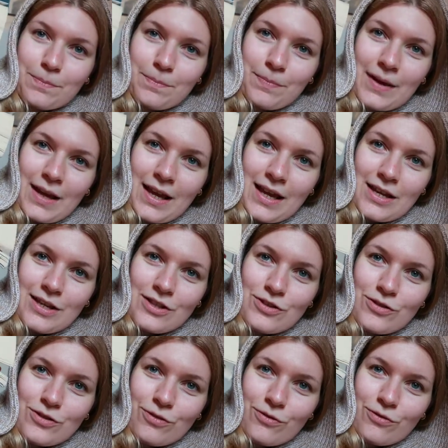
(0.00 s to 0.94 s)

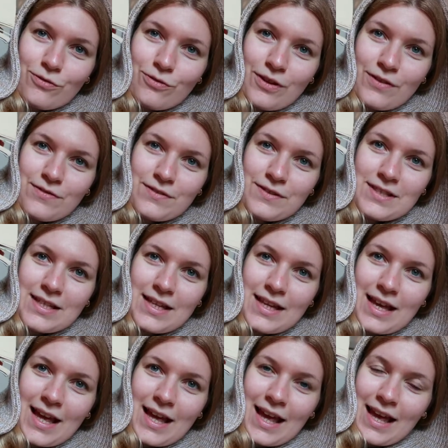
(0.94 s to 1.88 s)
page
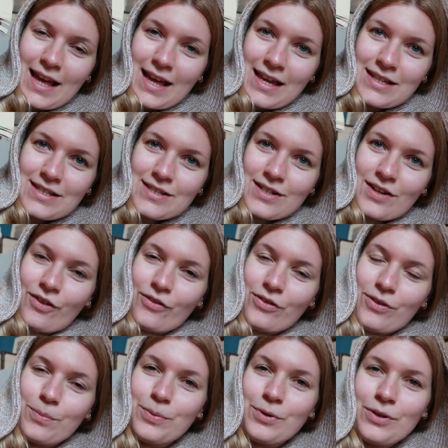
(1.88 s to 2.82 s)
58 of
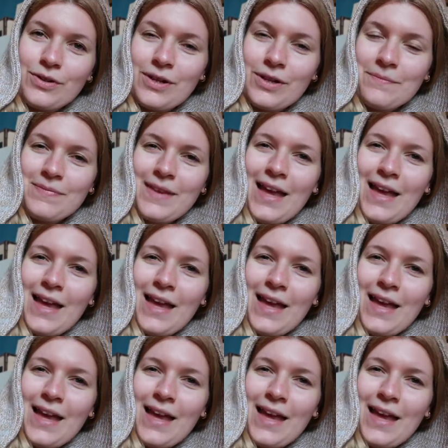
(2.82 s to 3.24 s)
the book,